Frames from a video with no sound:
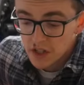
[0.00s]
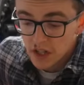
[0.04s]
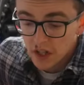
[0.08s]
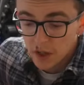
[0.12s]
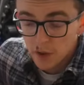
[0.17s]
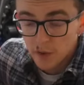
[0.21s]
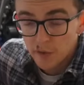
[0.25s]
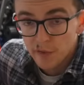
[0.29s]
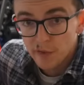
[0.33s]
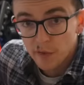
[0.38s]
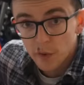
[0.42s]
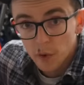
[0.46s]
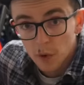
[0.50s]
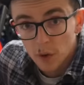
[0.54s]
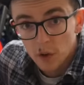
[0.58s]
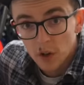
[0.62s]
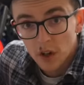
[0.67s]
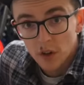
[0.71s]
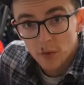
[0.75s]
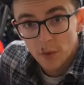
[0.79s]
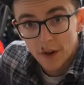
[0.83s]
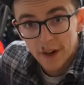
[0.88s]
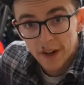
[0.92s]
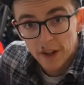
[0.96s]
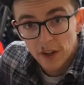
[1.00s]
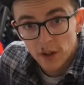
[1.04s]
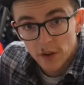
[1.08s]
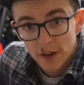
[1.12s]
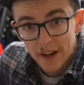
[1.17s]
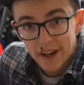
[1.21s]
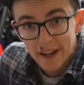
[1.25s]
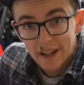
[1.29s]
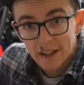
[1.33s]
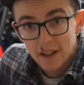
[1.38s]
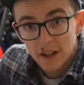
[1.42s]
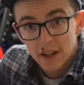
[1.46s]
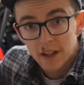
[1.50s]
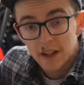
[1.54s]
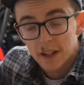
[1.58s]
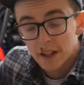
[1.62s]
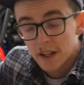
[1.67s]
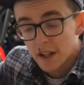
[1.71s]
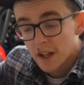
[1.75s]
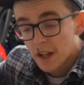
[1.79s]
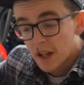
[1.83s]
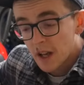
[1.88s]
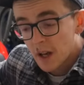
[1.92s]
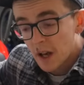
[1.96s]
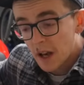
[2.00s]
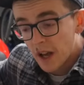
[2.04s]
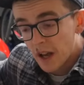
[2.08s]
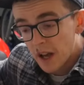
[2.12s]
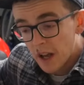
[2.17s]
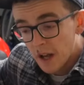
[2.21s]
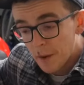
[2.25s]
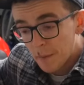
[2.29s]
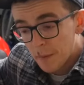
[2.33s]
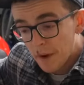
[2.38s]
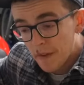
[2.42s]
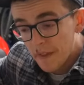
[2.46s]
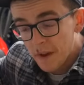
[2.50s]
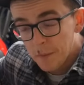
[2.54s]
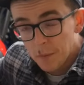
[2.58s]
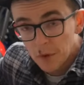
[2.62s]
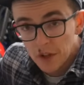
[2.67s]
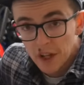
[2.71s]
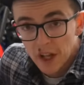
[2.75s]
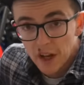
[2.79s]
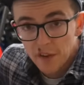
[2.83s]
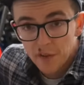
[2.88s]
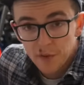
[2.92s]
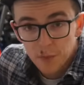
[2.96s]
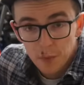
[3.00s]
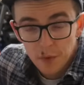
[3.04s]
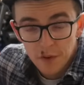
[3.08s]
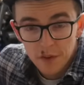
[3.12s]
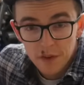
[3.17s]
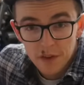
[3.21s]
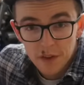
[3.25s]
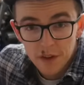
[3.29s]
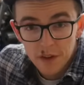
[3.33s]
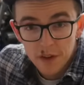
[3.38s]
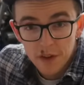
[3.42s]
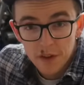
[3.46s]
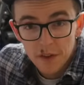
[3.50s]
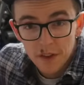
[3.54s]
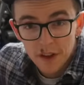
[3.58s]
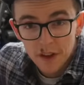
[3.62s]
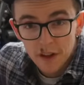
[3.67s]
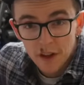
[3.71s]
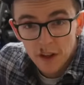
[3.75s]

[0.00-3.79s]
it out for a regular headlight, and then we're left with the